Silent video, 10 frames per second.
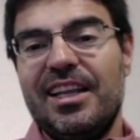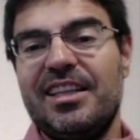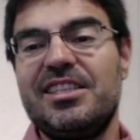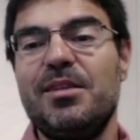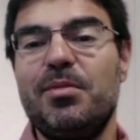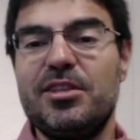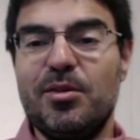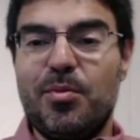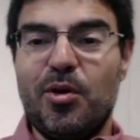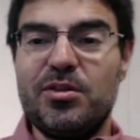the simplest
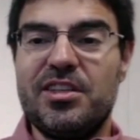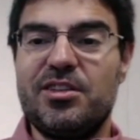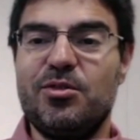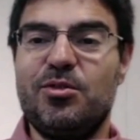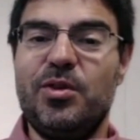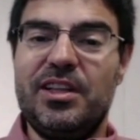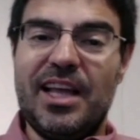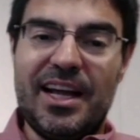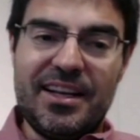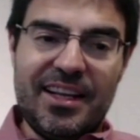approach is to treat
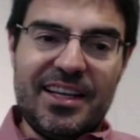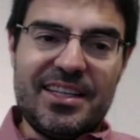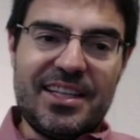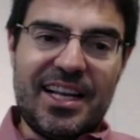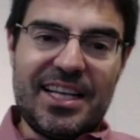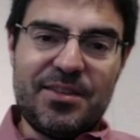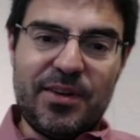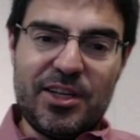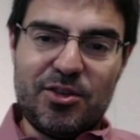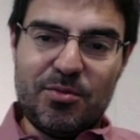that as a
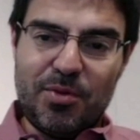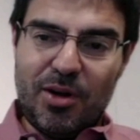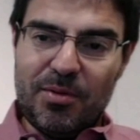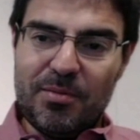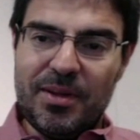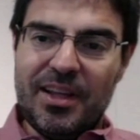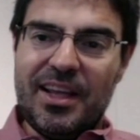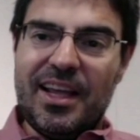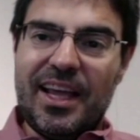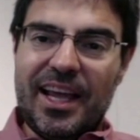classification problem
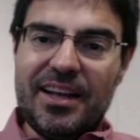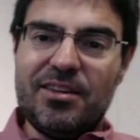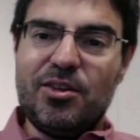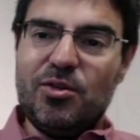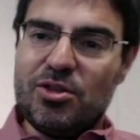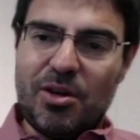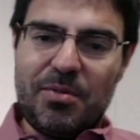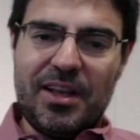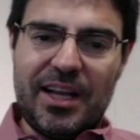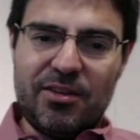and use
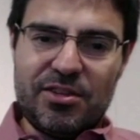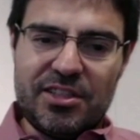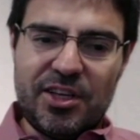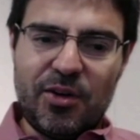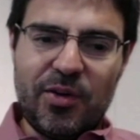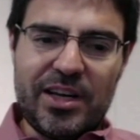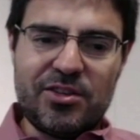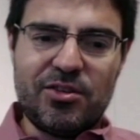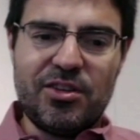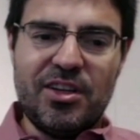something like logistic
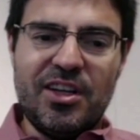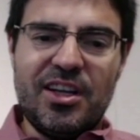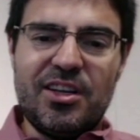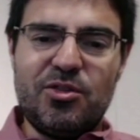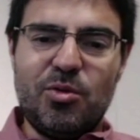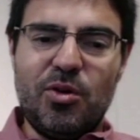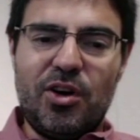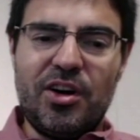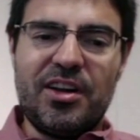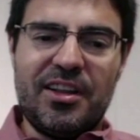regression to
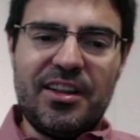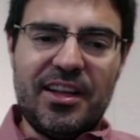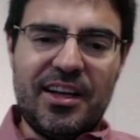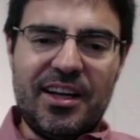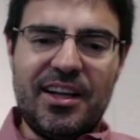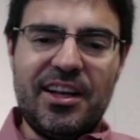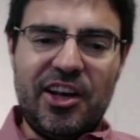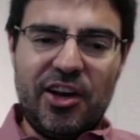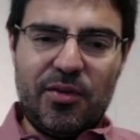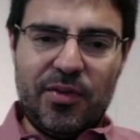learn the
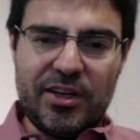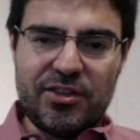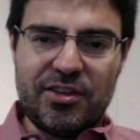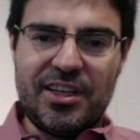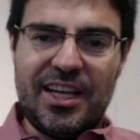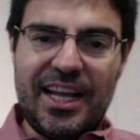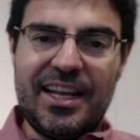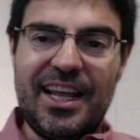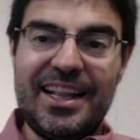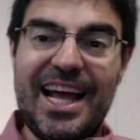linear function.
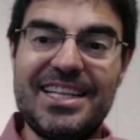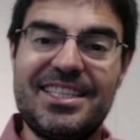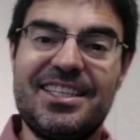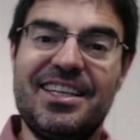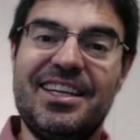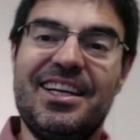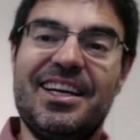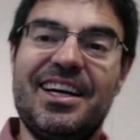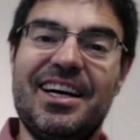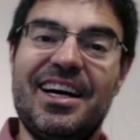And that's
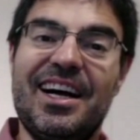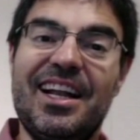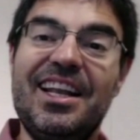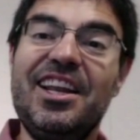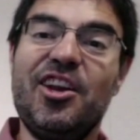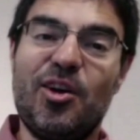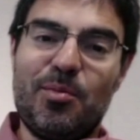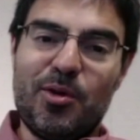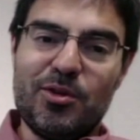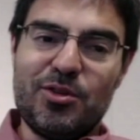a linear
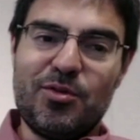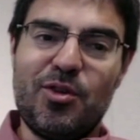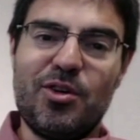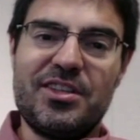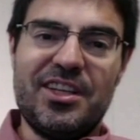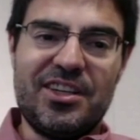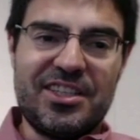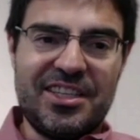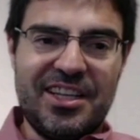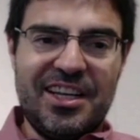approach. Of course,
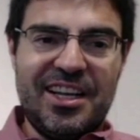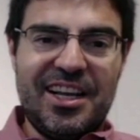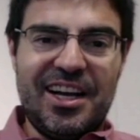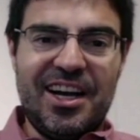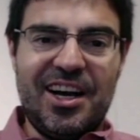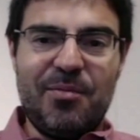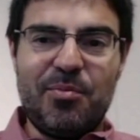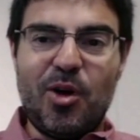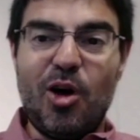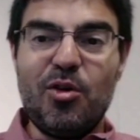there's
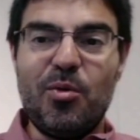other